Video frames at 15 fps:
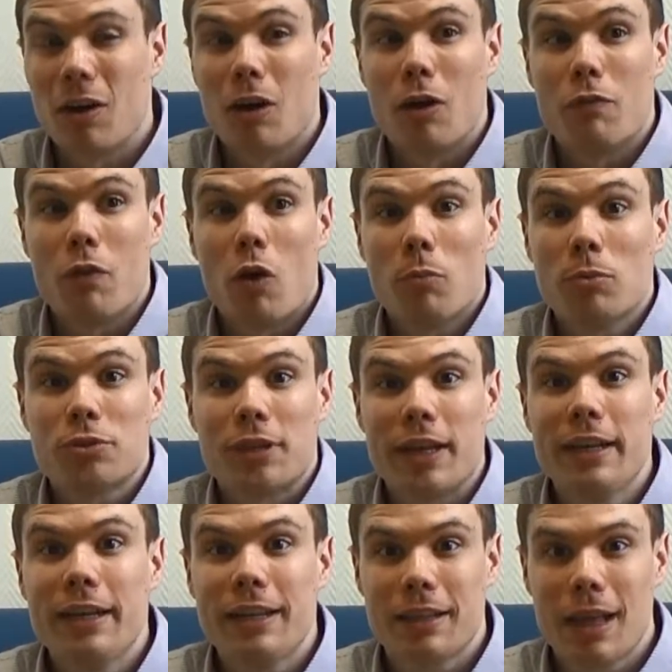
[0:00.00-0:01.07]
of almost
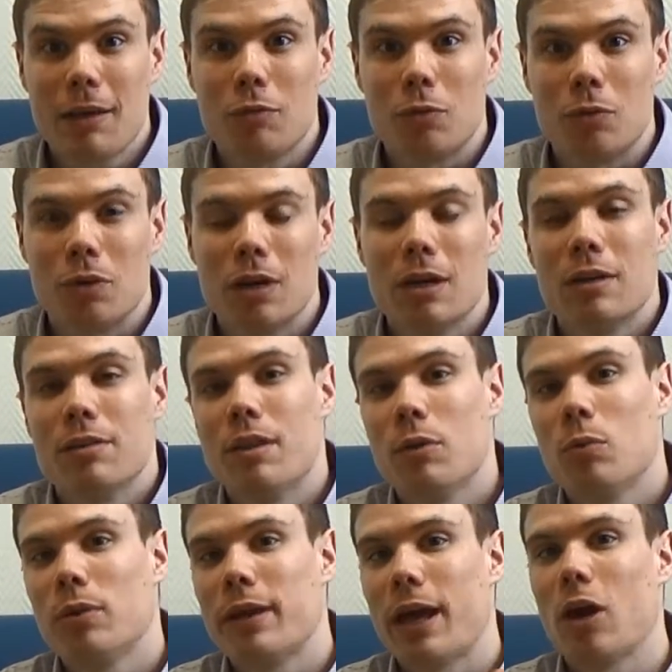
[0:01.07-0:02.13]
any level that
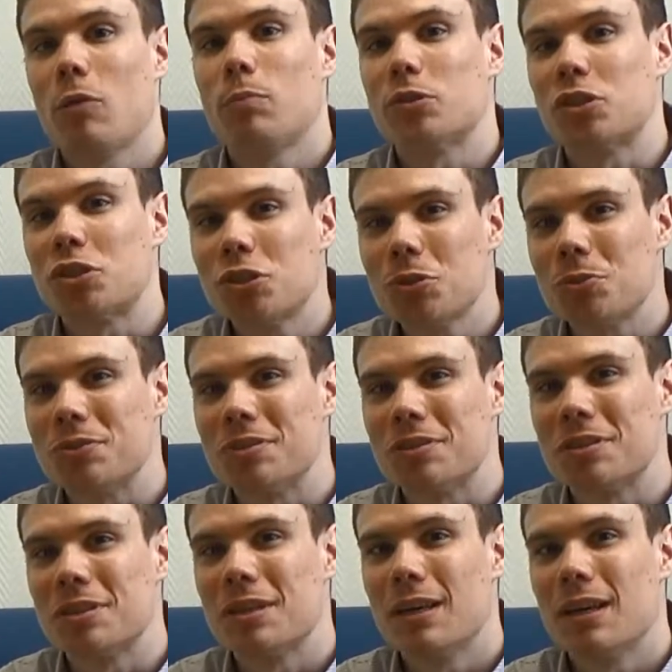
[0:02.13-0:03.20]
would help a
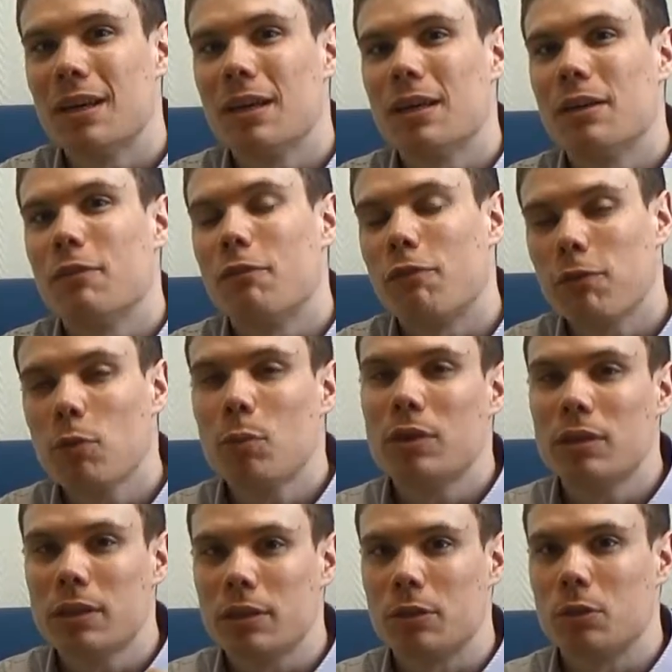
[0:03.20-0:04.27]
student
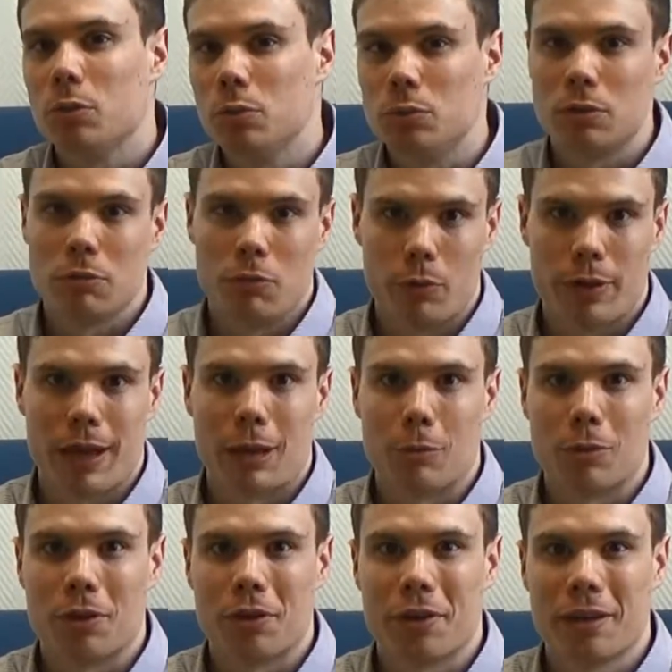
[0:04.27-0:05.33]
fluently use the
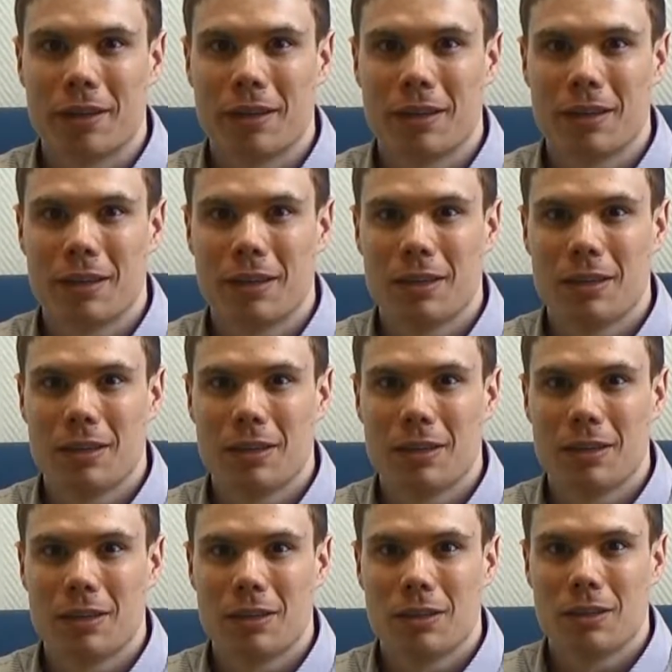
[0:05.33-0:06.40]
vocabulary.
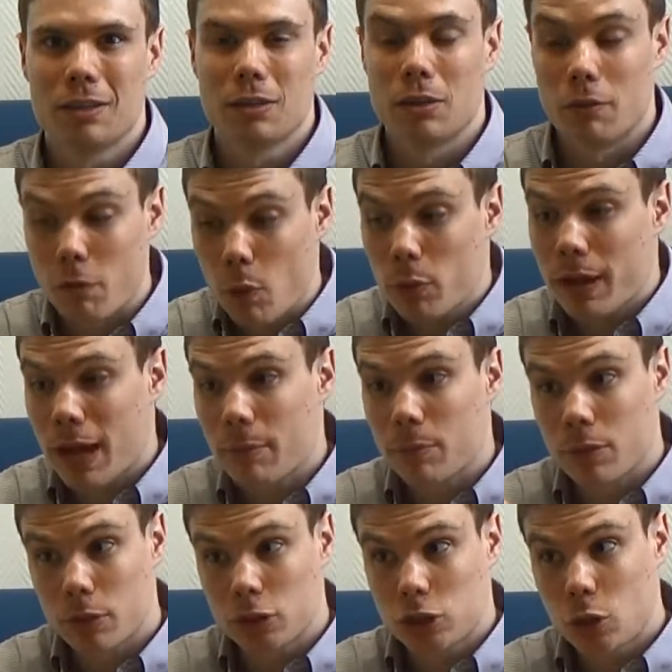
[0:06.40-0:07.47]
The
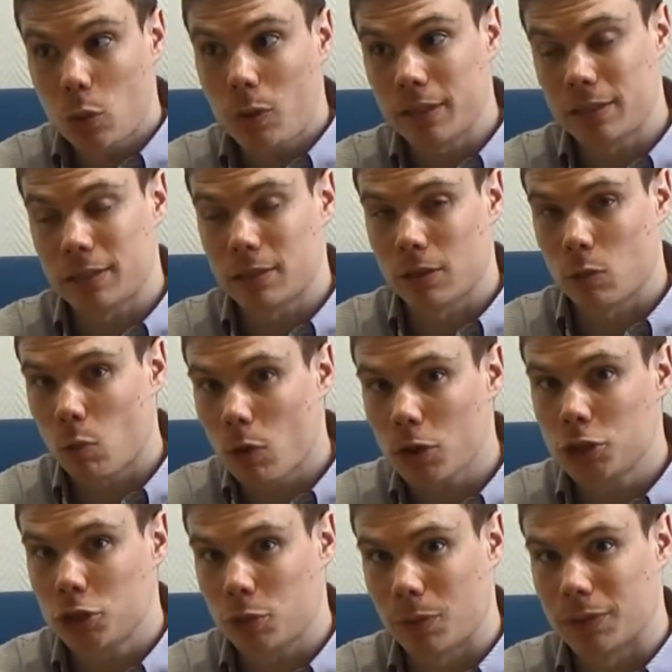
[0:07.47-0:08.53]

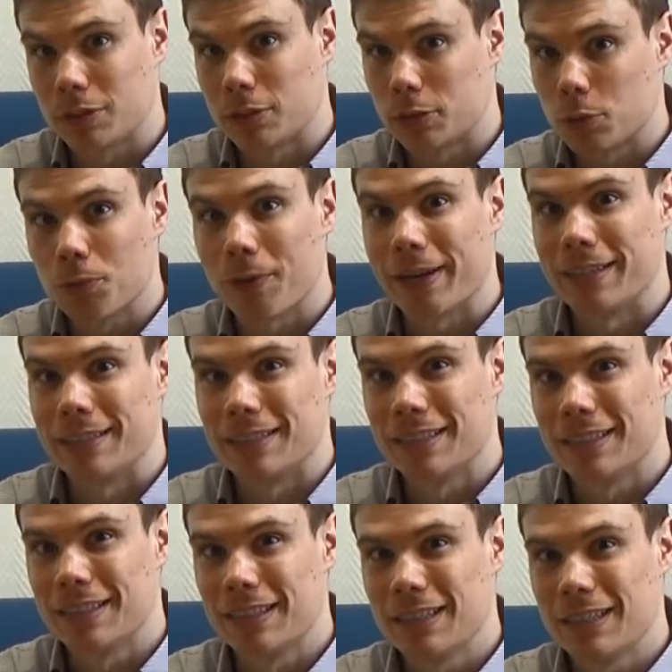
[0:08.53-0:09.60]
word choice is great.
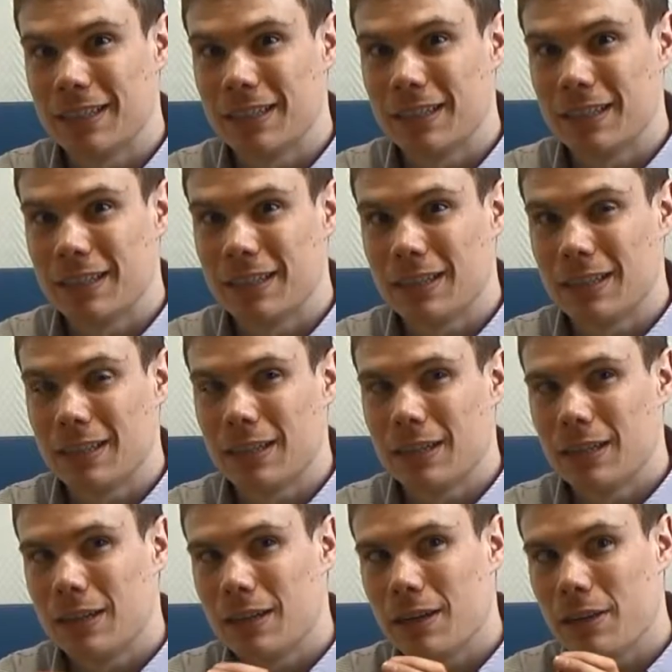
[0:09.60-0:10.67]

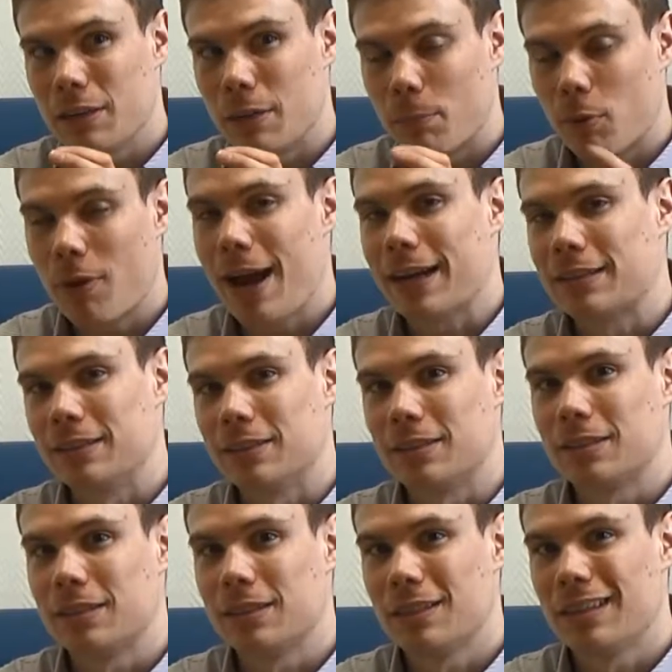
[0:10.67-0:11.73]
The
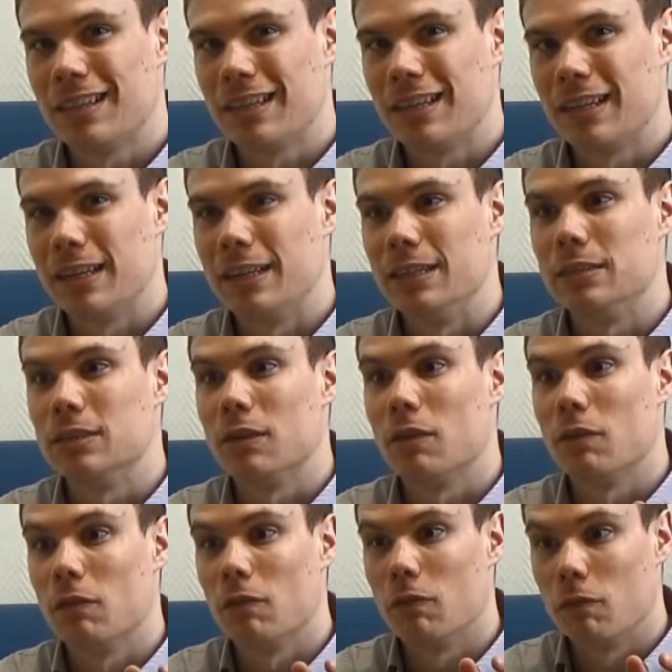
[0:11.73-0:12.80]
practice is
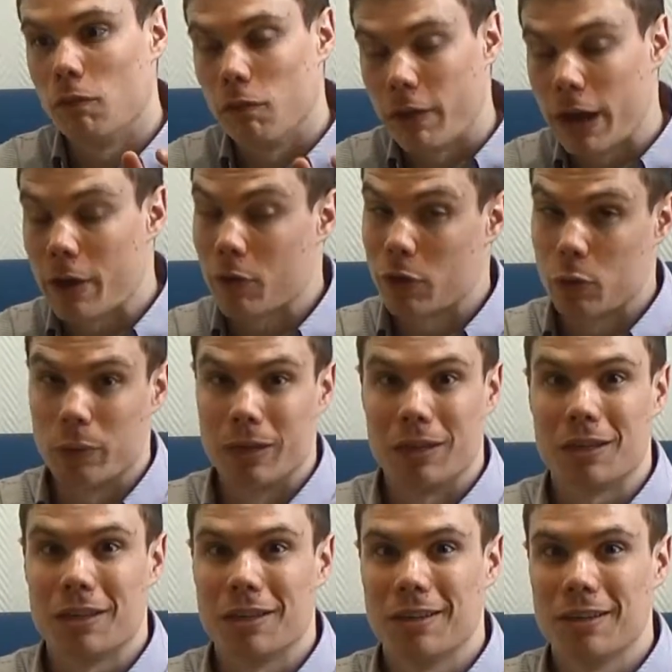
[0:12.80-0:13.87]
very
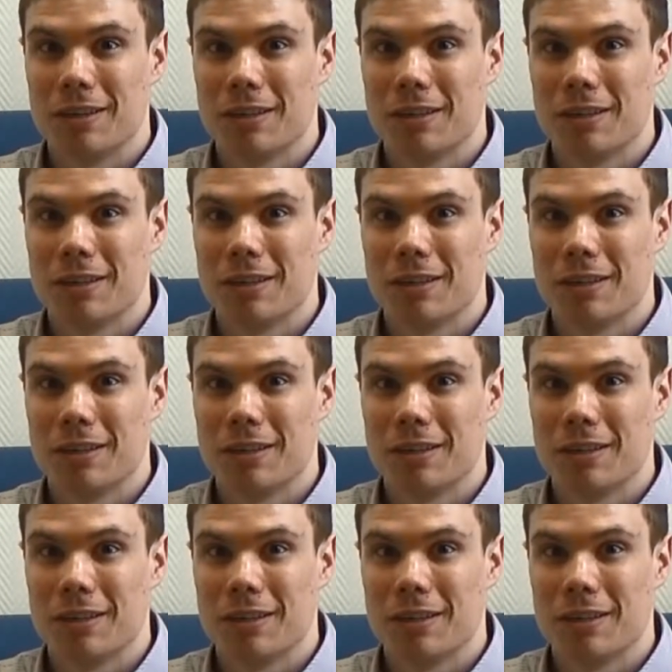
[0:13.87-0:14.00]
weak.